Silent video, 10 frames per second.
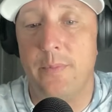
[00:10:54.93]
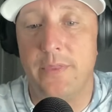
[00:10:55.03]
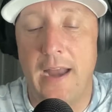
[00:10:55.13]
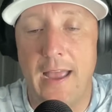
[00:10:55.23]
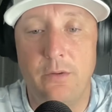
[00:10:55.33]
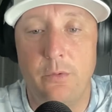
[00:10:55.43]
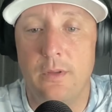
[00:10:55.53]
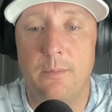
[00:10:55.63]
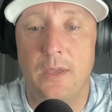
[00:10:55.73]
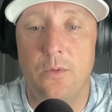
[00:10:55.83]
But there hasn't
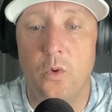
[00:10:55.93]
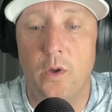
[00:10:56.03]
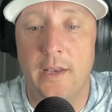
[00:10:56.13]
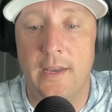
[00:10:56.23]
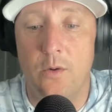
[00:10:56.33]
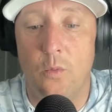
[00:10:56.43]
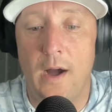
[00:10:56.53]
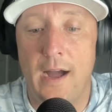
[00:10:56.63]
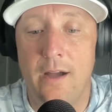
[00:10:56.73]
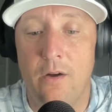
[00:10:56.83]
really been one in a
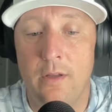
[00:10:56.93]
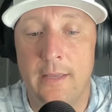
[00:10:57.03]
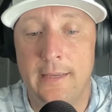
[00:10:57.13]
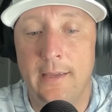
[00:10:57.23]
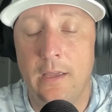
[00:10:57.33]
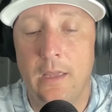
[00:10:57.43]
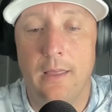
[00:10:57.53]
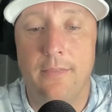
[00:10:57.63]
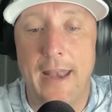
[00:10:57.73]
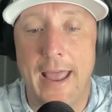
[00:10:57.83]
while
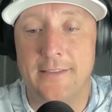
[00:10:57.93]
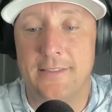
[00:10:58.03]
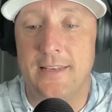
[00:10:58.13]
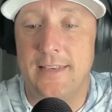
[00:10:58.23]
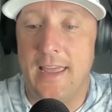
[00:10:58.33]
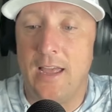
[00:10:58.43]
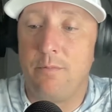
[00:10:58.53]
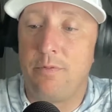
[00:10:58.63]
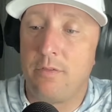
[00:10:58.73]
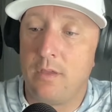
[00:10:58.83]
that has the
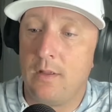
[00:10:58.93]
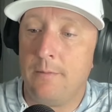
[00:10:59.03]
depth